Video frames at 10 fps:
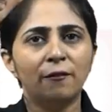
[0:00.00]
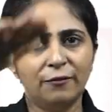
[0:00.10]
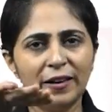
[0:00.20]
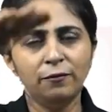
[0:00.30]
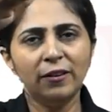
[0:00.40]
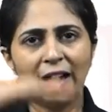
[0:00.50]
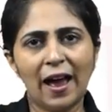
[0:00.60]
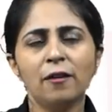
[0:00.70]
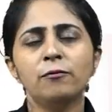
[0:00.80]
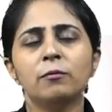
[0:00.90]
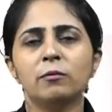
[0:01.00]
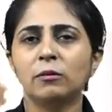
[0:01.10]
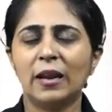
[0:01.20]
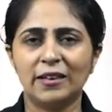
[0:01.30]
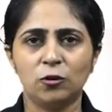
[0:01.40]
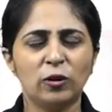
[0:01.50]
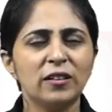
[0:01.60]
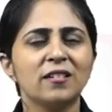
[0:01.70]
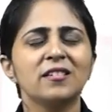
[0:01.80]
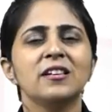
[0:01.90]
When we have, like you
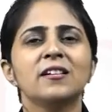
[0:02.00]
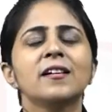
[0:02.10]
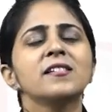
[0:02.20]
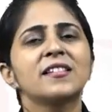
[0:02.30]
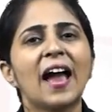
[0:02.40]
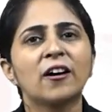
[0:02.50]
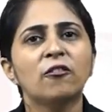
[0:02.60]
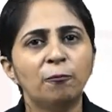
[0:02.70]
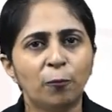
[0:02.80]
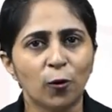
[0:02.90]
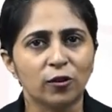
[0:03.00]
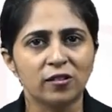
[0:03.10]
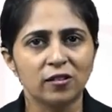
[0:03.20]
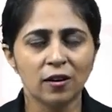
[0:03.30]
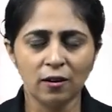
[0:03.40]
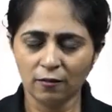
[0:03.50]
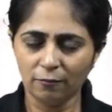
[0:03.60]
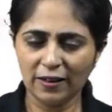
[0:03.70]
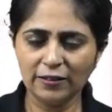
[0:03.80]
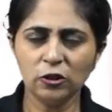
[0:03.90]
can consider a stack of books.
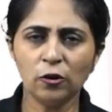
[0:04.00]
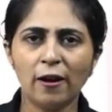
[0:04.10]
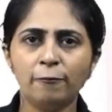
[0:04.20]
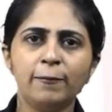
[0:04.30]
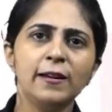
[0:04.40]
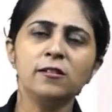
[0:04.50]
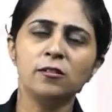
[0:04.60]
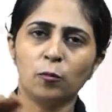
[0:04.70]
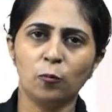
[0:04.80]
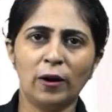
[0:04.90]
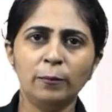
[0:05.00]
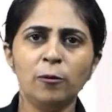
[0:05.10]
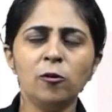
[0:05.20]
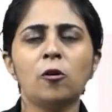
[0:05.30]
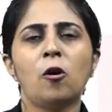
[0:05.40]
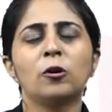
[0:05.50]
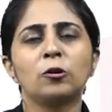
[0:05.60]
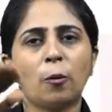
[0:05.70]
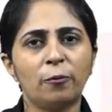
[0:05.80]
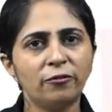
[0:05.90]
When you have placed one book on
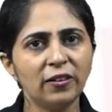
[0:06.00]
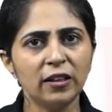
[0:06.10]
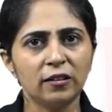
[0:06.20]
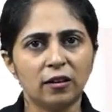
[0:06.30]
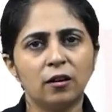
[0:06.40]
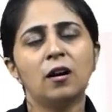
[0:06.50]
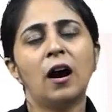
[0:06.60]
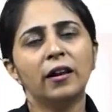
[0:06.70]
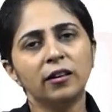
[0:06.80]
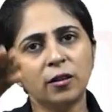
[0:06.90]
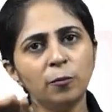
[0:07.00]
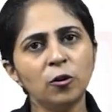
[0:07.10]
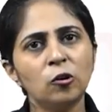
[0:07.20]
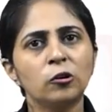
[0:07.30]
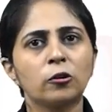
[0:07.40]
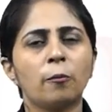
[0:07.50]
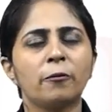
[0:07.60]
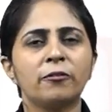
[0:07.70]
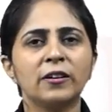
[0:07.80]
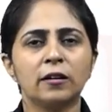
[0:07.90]
top of another book on top
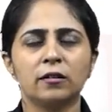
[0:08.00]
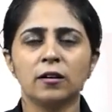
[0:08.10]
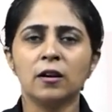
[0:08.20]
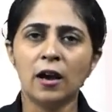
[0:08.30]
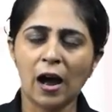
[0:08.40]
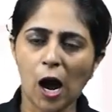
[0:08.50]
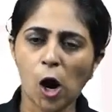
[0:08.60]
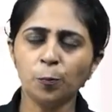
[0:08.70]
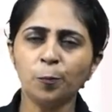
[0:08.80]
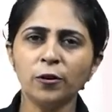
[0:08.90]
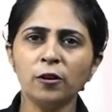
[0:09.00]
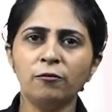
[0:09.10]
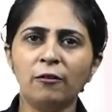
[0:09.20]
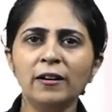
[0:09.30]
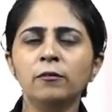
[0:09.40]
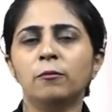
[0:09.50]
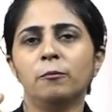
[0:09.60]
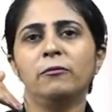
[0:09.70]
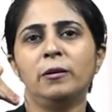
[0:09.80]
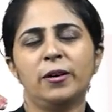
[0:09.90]
of another, output of one
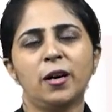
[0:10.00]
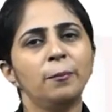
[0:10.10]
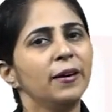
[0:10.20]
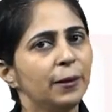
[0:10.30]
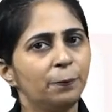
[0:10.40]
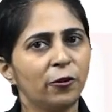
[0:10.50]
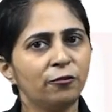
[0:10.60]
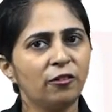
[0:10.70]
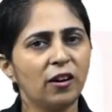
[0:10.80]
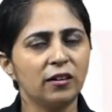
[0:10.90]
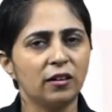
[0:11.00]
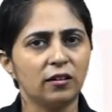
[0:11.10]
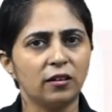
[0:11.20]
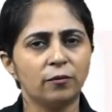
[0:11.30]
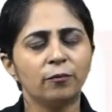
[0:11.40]
will become input for another.